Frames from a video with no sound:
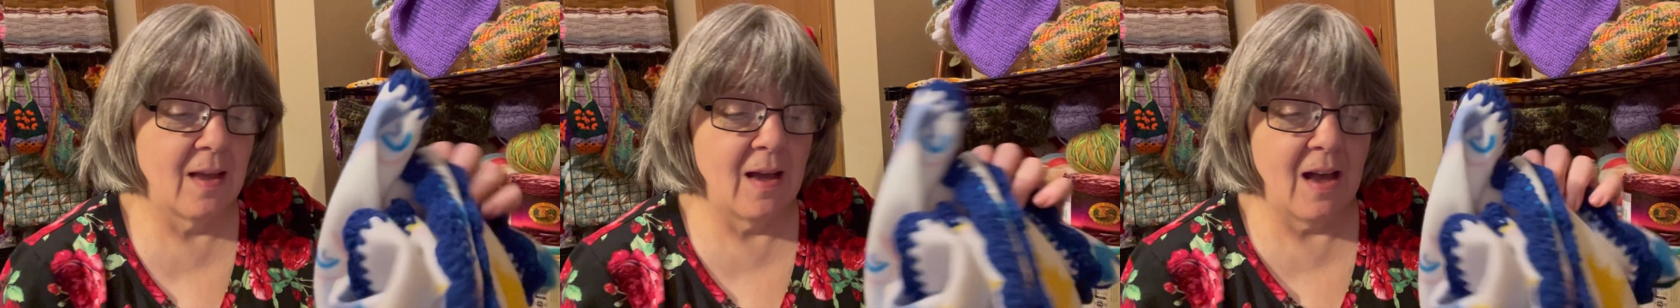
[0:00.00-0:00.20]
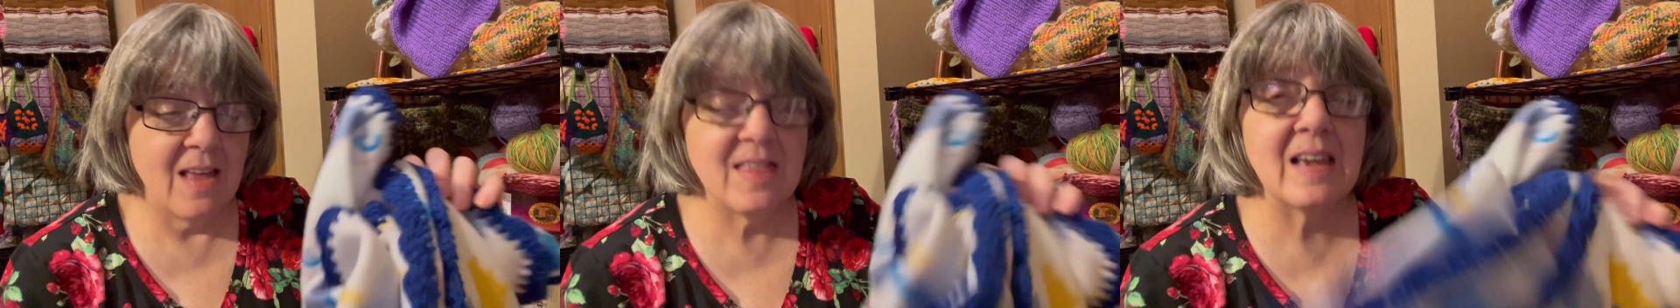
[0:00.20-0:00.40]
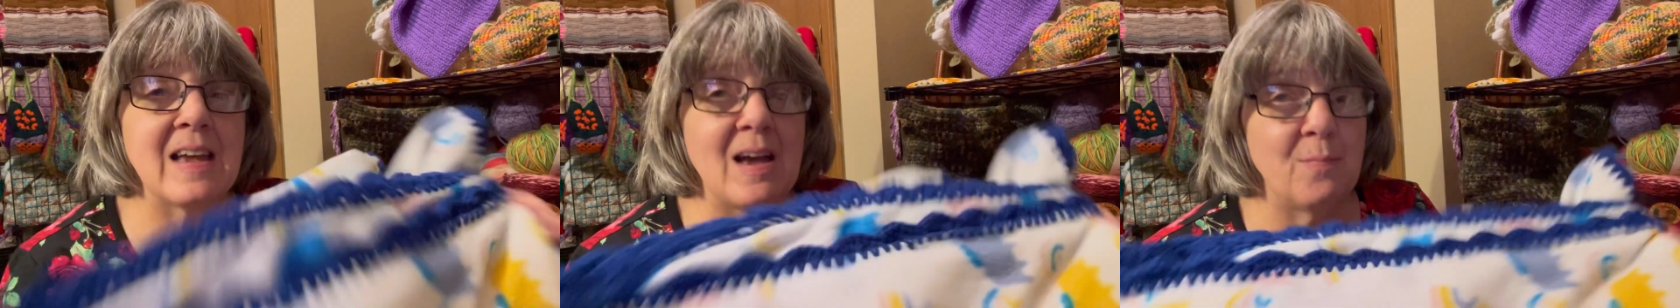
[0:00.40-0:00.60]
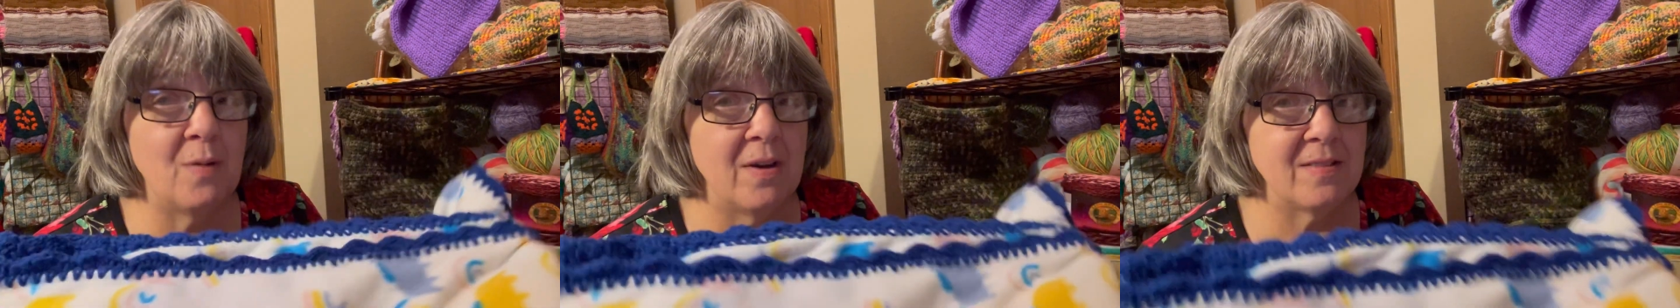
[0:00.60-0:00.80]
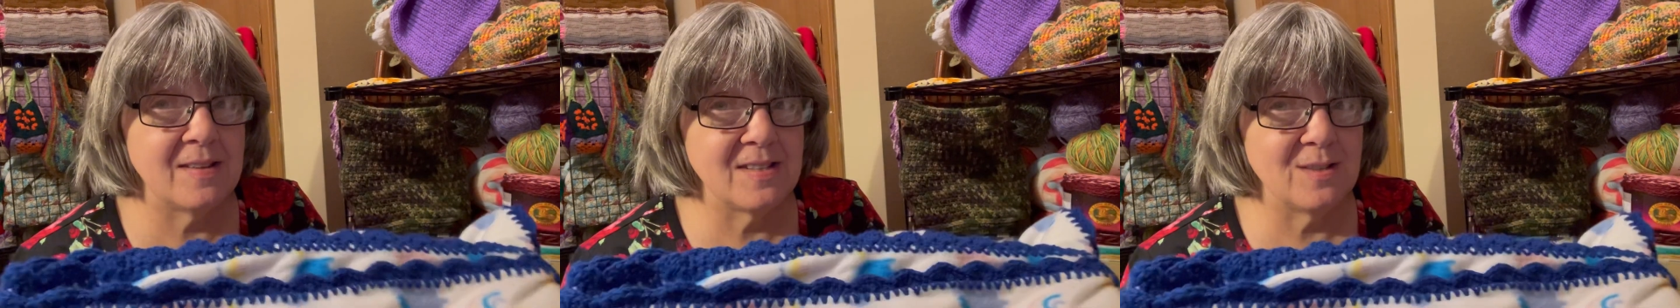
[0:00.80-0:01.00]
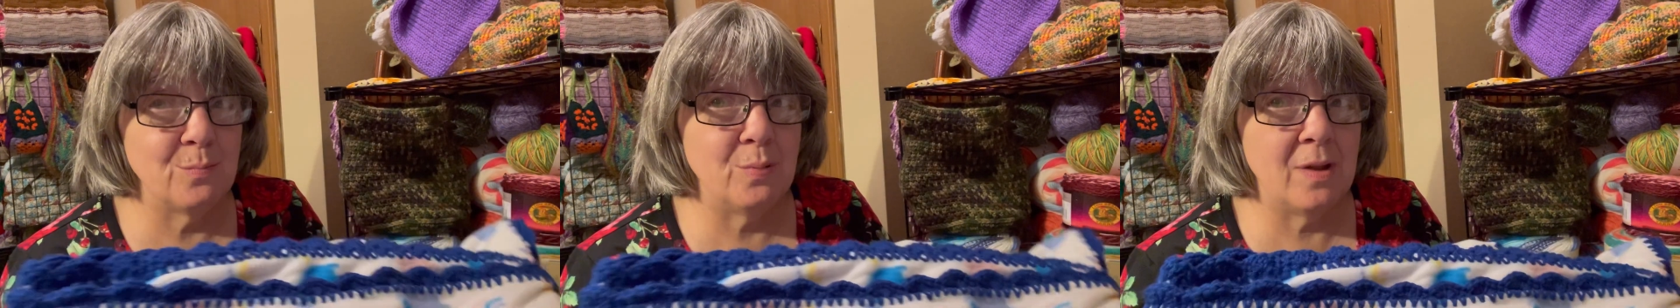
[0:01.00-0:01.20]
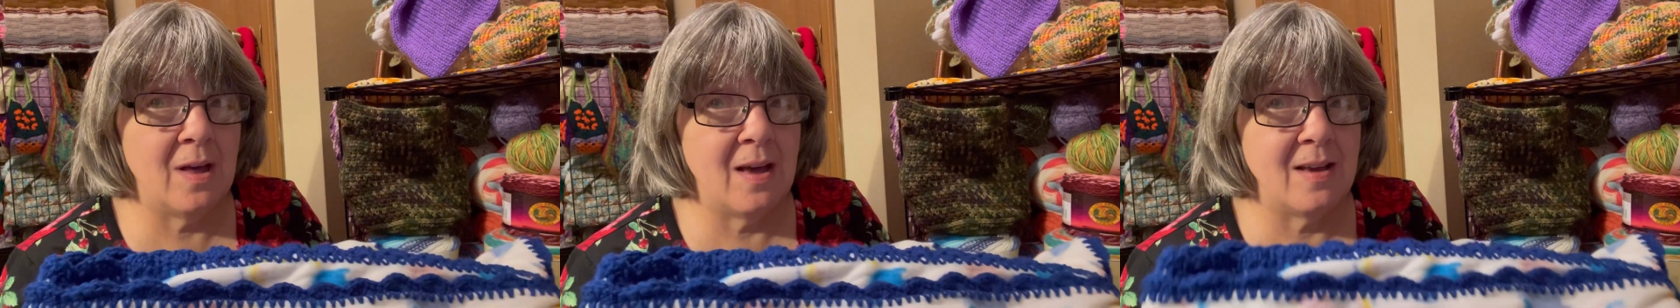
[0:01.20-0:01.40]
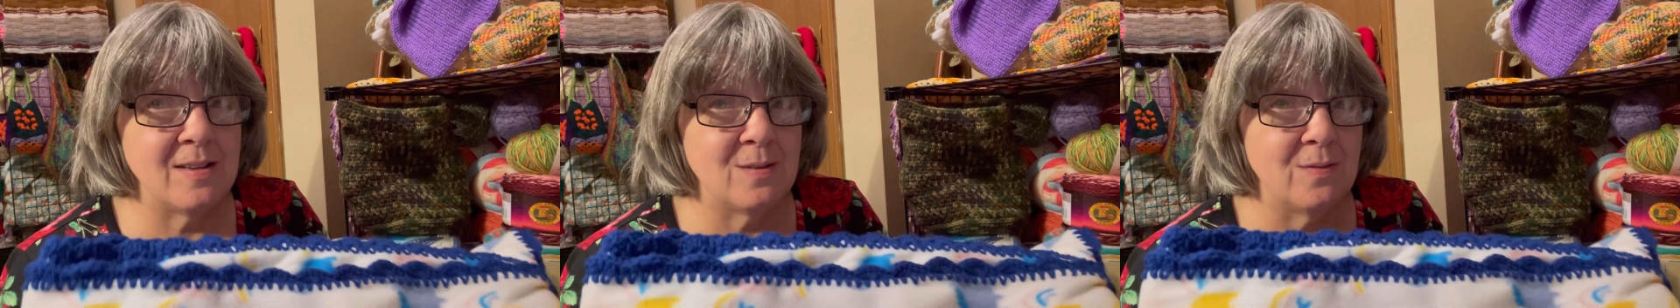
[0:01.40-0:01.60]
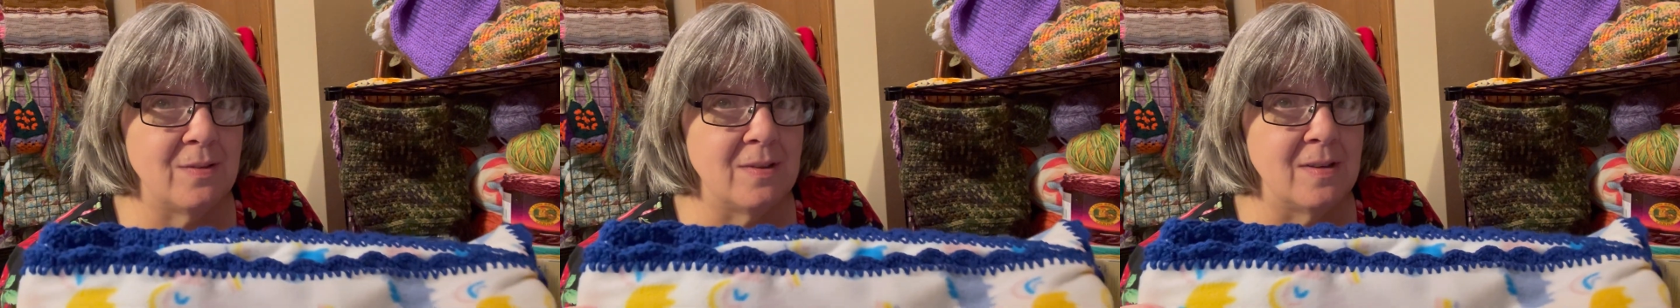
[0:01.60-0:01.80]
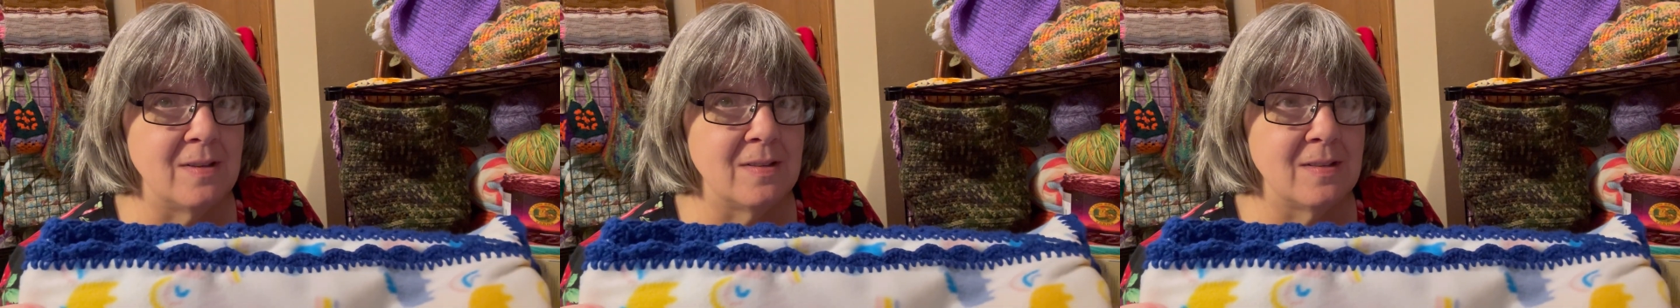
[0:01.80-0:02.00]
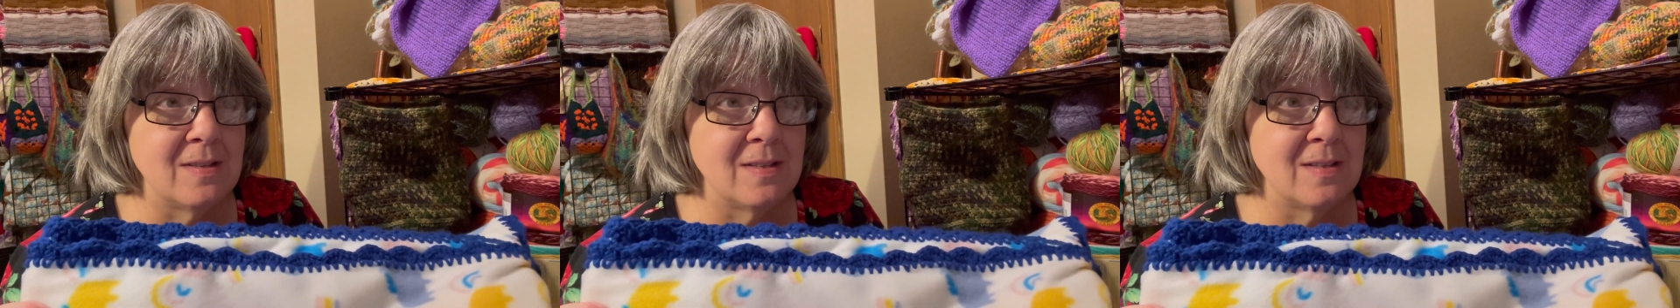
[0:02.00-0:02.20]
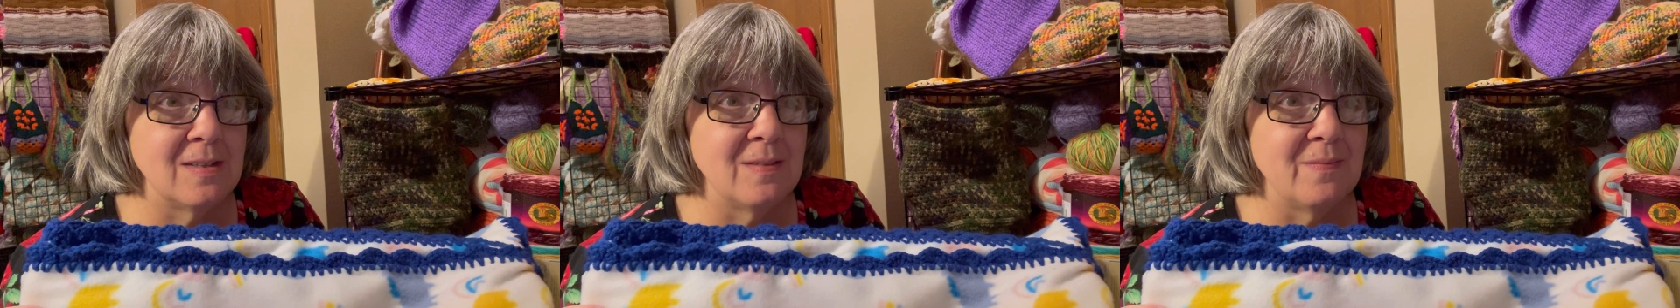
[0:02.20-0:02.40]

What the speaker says: I think I bought the supplies for this